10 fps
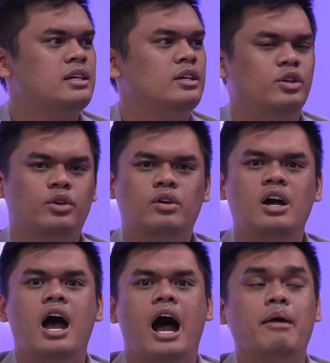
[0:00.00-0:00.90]
You know,
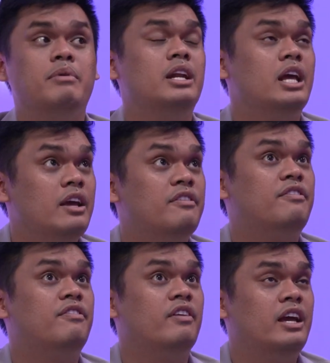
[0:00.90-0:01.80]
I mean,
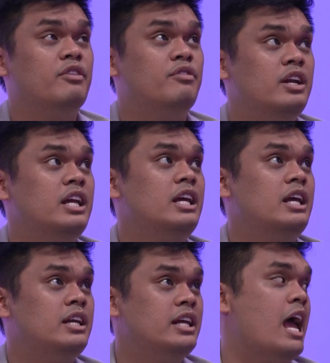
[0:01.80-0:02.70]
if it
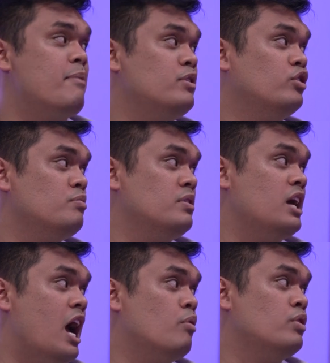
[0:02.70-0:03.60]
really did happen to
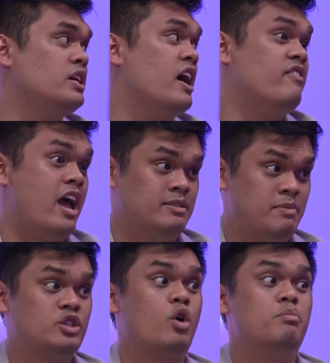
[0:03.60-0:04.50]
me, I wouldn't have as
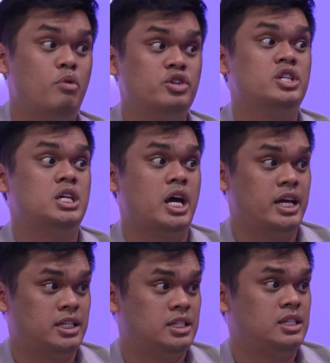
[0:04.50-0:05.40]
much composure
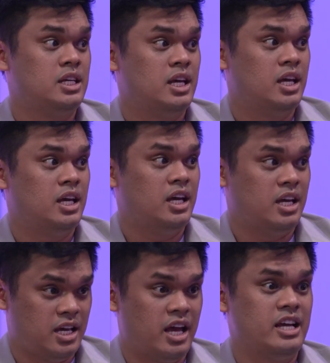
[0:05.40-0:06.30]
as
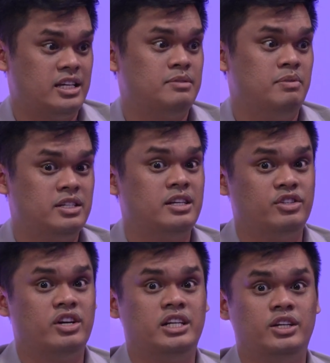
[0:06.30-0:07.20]
Minister
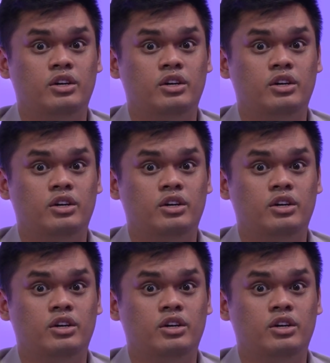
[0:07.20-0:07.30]
Indrani.